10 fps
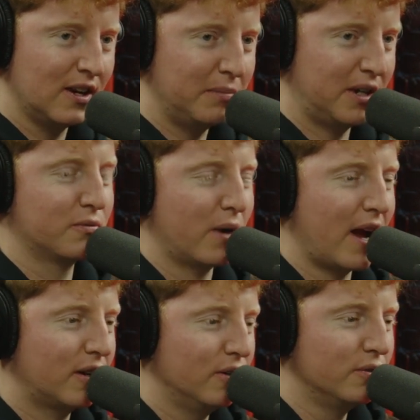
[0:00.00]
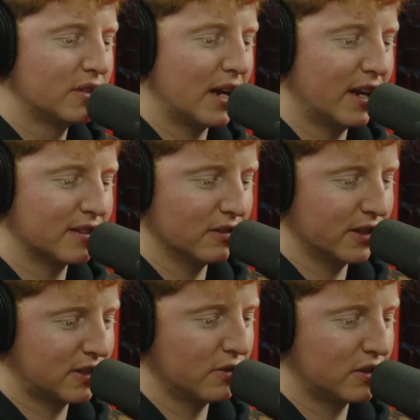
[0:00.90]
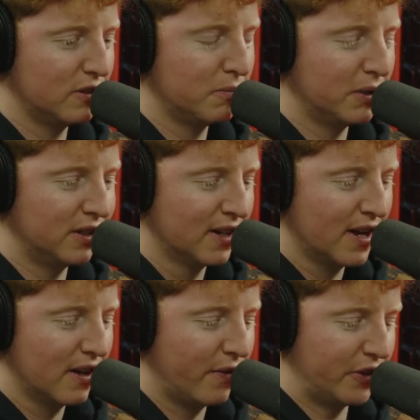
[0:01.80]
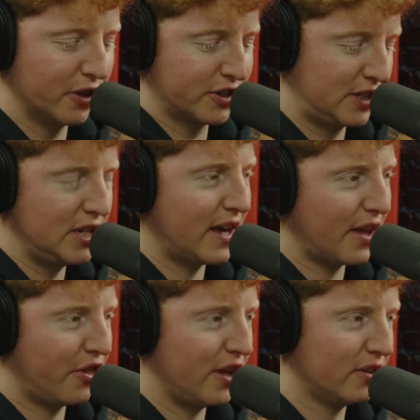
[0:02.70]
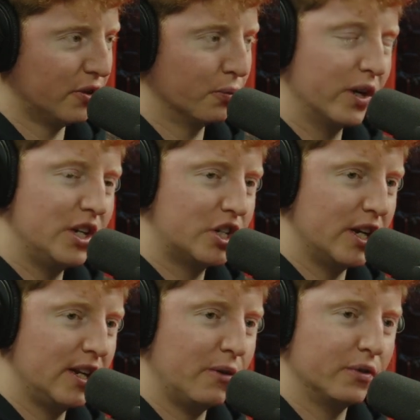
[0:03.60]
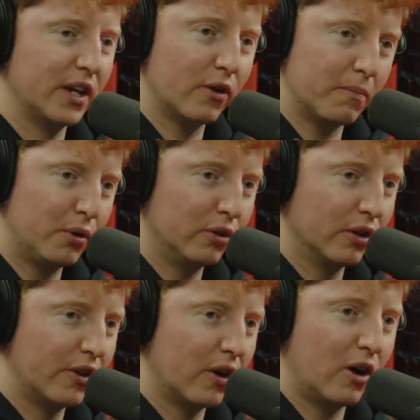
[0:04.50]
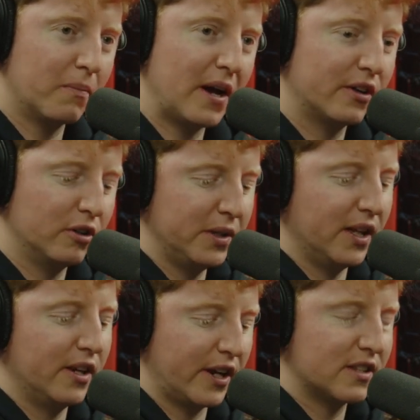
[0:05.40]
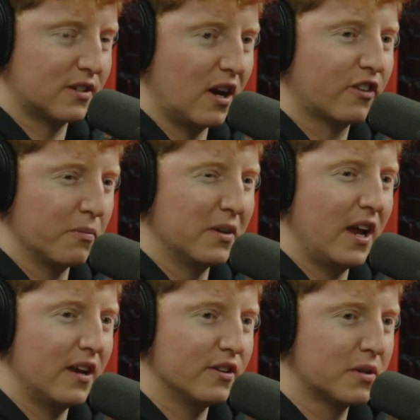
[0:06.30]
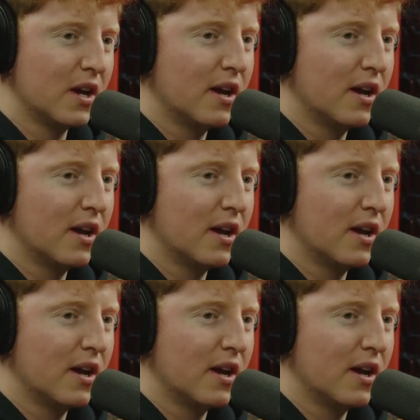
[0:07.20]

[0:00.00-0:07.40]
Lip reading: because raccoons, I guess, are like so stupid that they'll see that thing, they'll reach in, and when they go to pull their arm out, it'll get stuck from the nails.